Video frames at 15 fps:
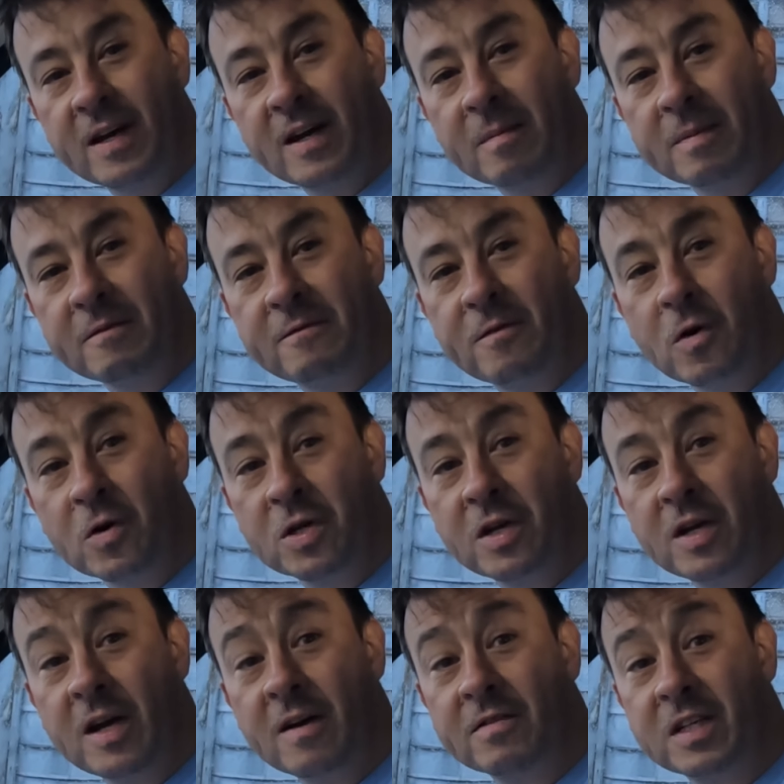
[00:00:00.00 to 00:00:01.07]
and I've been fortunate
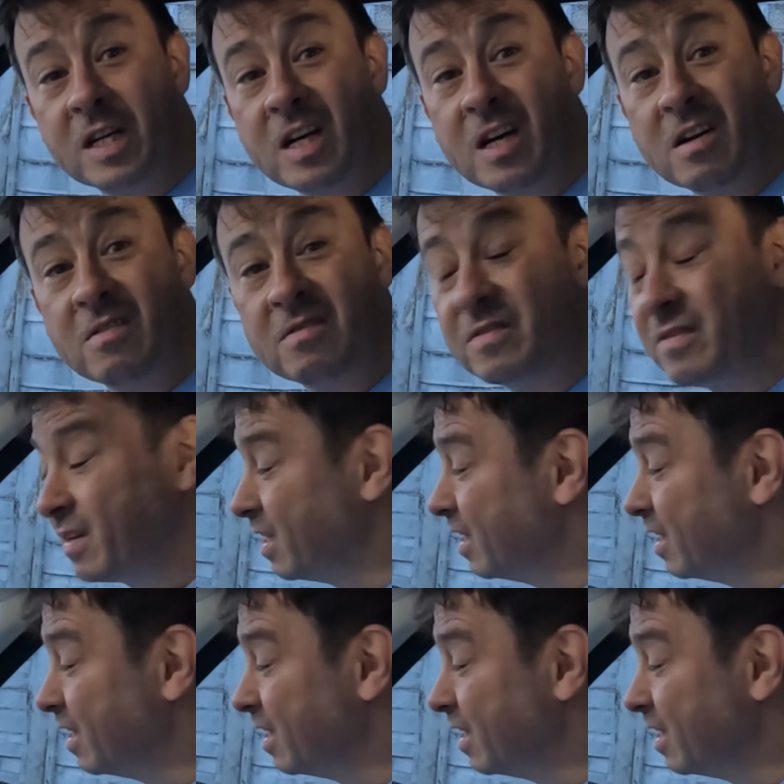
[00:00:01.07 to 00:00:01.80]
enough to kind of